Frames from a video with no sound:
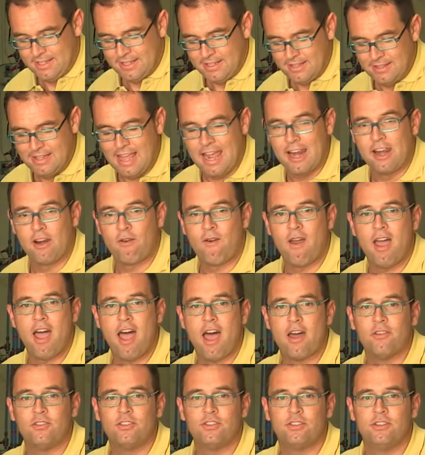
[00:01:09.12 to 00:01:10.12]
that
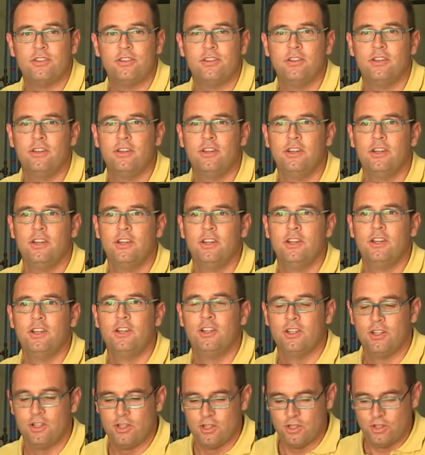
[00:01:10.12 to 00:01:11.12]
runs
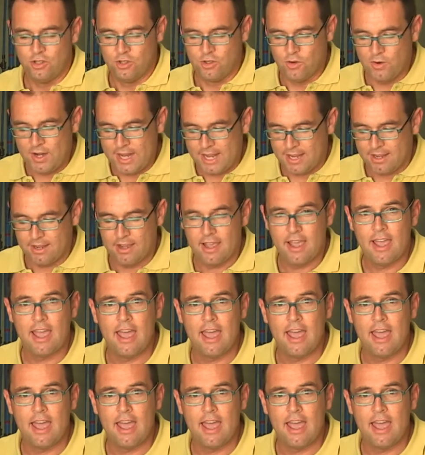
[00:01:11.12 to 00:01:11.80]
during